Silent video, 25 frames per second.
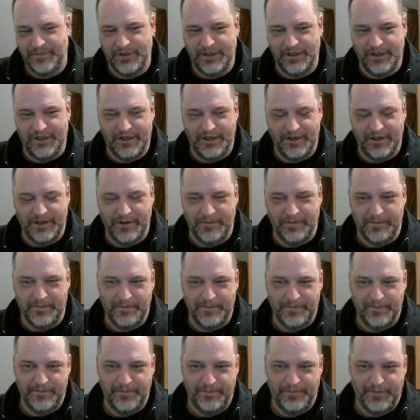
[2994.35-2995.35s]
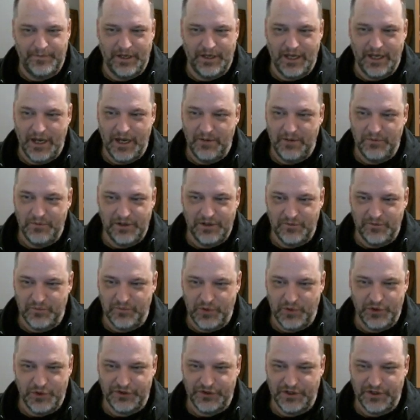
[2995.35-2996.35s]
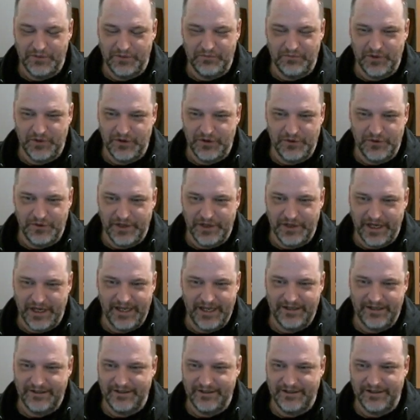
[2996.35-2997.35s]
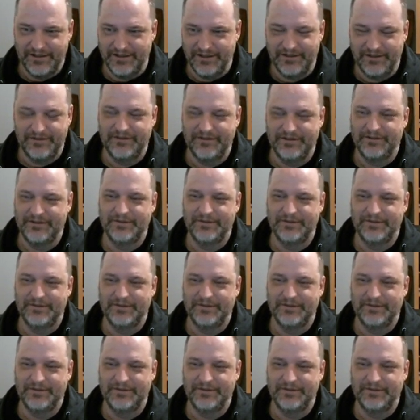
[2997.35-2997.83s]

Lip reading: The game didn't push them to do that, you know.